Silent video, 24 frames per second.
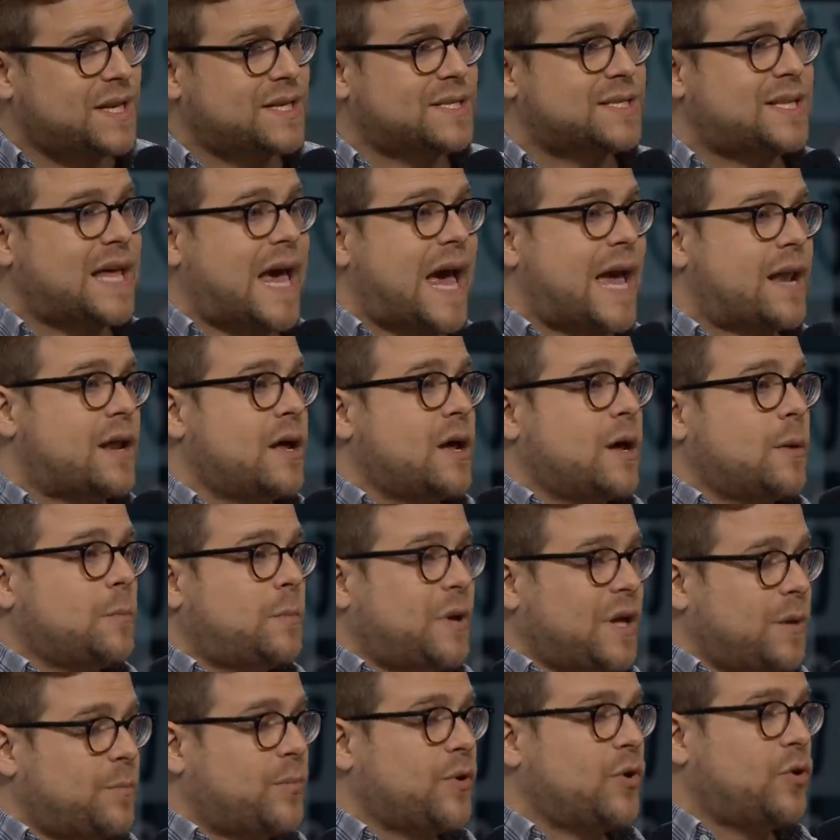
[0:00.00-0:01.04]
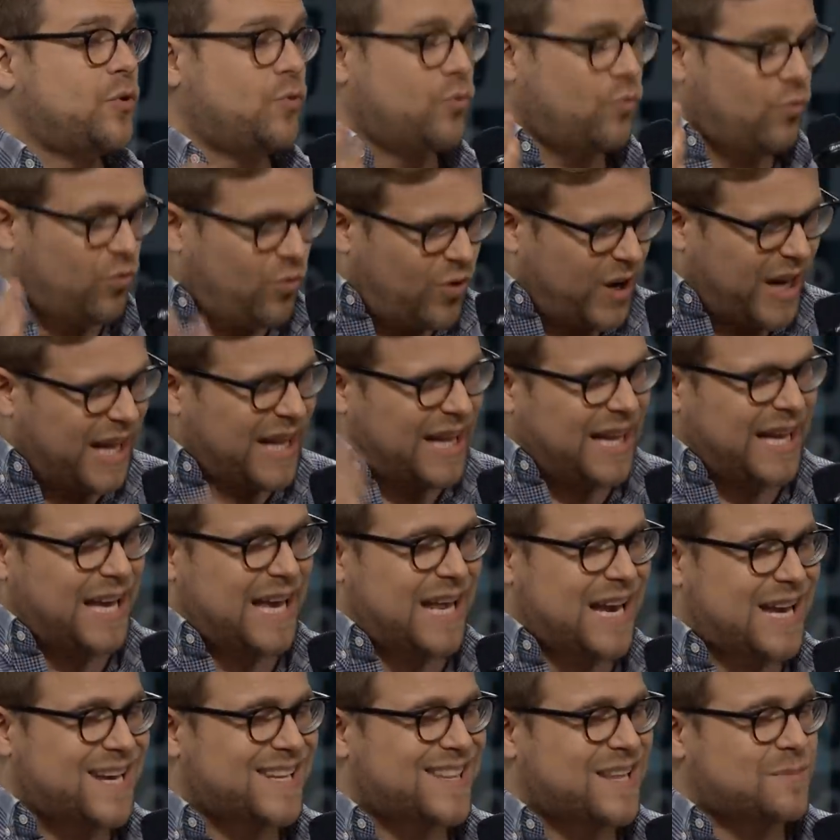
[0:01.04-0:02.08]
is that people who really
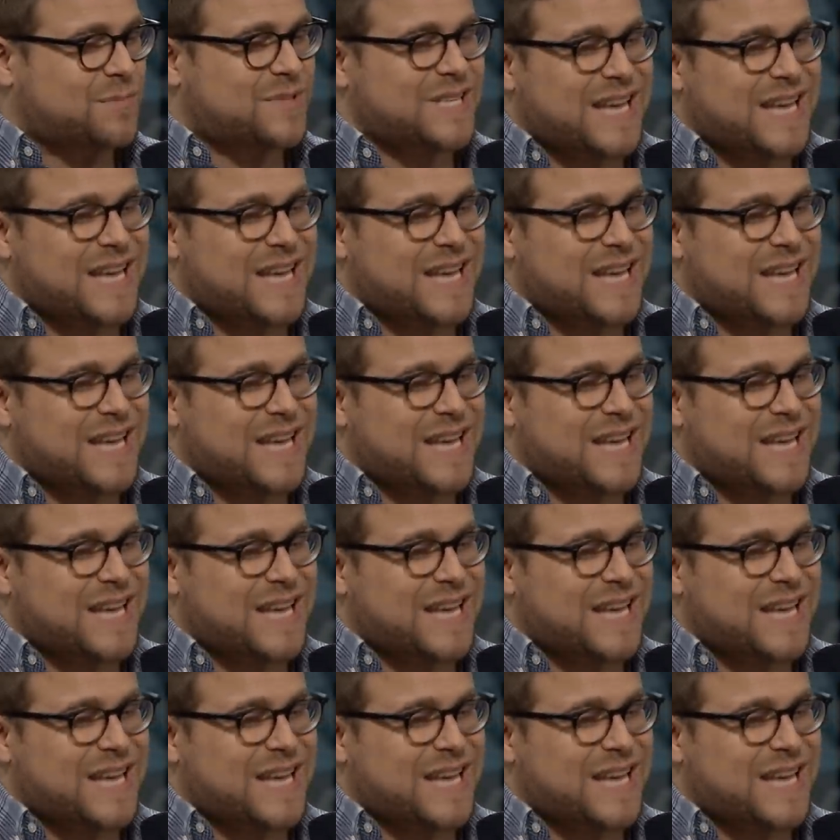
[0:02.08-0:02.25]
get into them